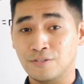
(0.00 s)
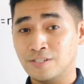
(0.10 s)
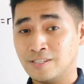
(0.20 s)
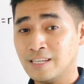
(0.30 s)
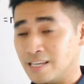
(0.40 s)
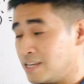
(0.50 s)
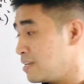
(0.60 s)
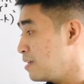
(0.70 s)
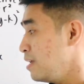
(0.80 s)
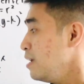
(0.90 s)
C.
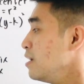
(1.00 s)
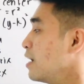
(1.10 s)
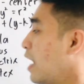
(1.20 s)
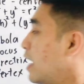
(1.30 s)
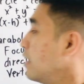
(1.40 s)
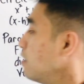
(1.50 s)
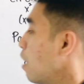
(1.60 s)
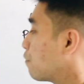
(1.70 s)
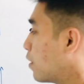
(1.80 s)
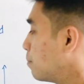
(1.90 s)

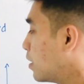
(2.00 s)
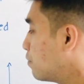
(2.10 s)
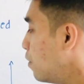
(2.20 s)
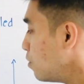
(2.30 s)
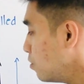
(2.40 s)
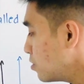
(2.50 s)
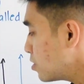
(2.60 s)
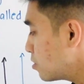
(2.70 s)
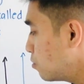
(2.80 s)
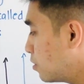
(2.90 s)
And from the
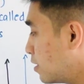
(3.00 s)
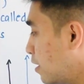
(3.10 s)
focus to the